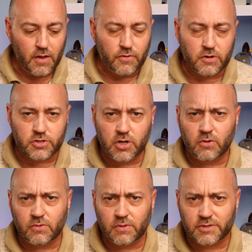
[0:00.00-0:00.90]
There's
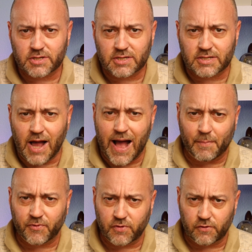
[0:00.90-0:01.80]
no
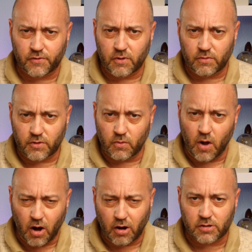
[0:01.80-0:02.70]
stops. There's no
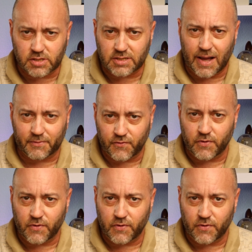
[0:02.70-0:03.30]
hard stops